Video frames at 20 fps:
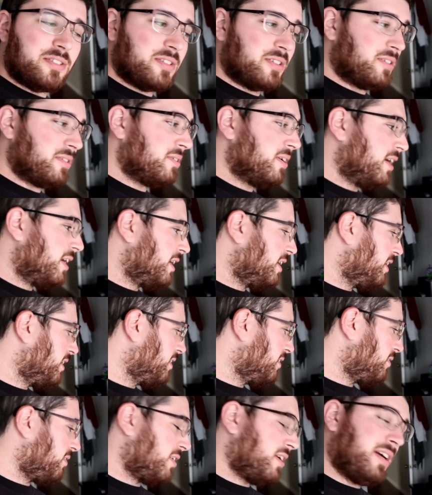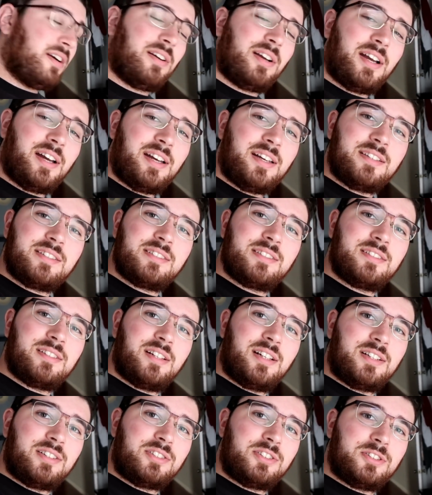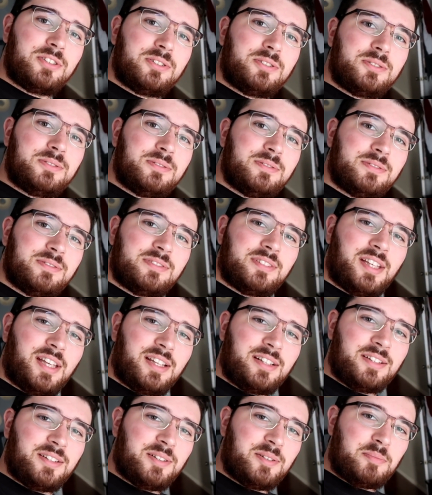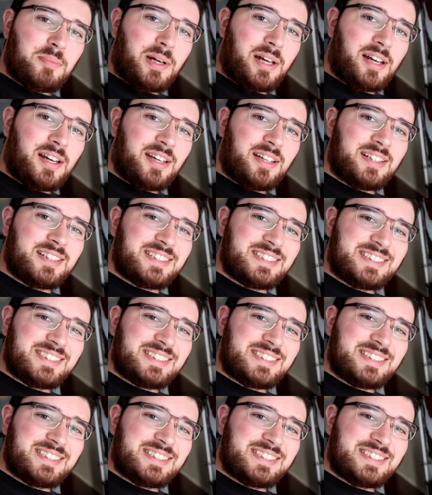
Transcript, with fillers: So for now, guys, adieu and goodbye.